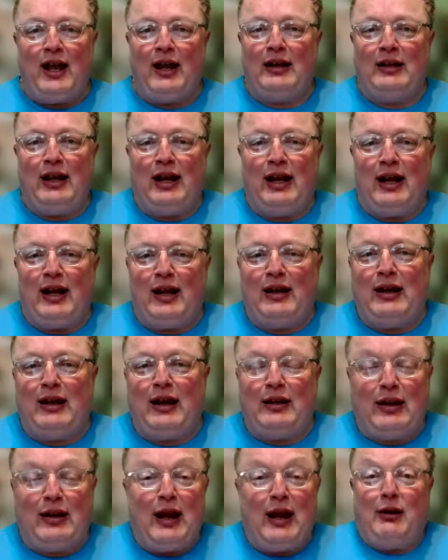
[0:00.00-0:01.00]
And
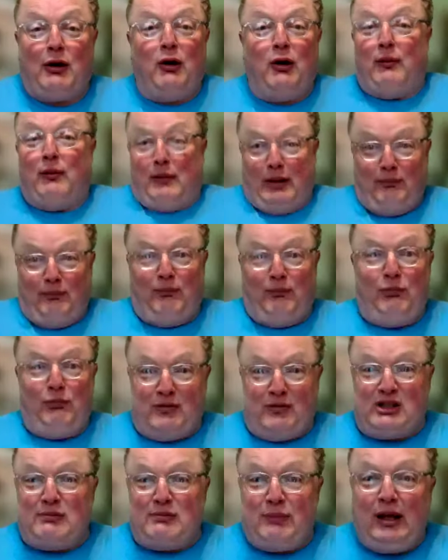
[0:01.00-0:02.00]
then, oh, and
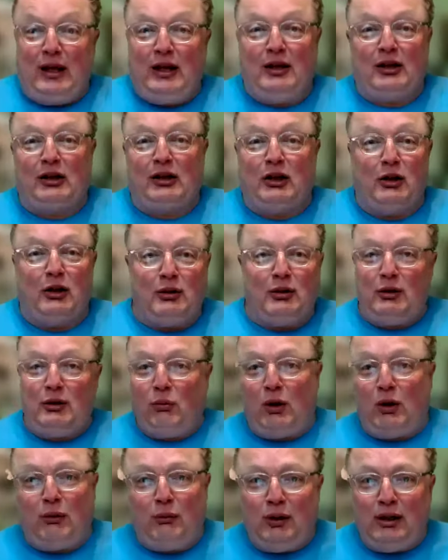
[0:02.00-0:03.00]
speaking of
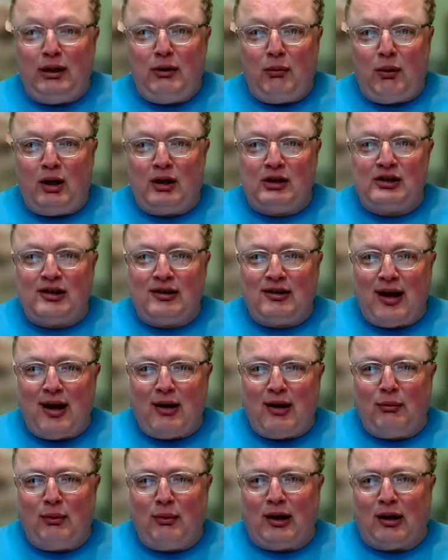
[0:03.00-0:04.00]
Coke, what do you wash it
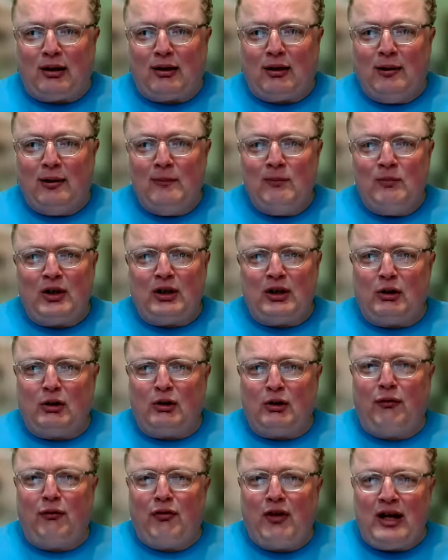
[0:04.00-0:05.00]
down with?
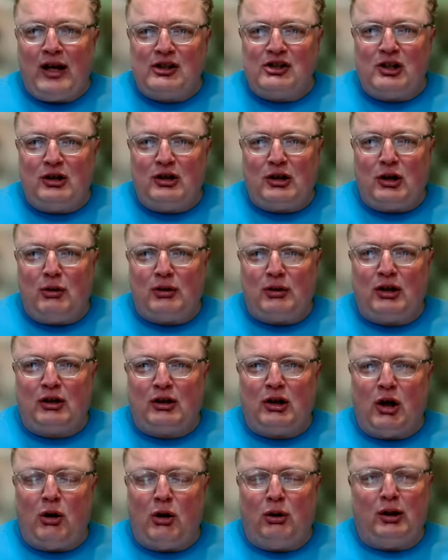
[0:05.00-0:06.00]
An old-fashioned
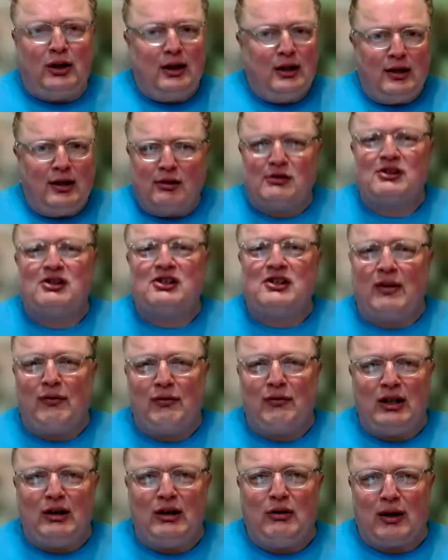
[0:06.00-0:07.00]
Coca-Cola, another
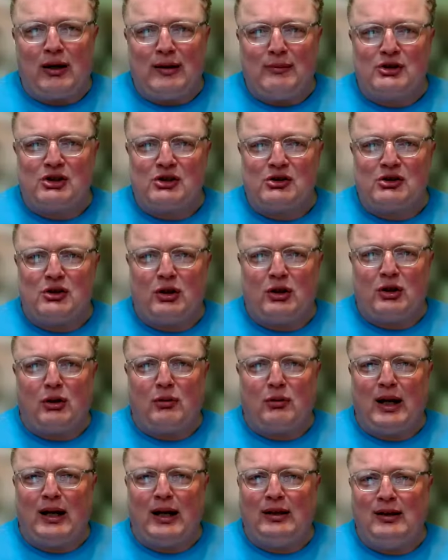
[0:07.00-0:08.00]
70 grams of
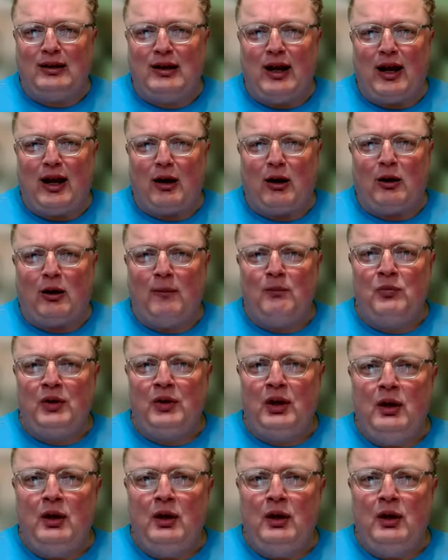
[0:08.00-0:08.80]
sugar right there.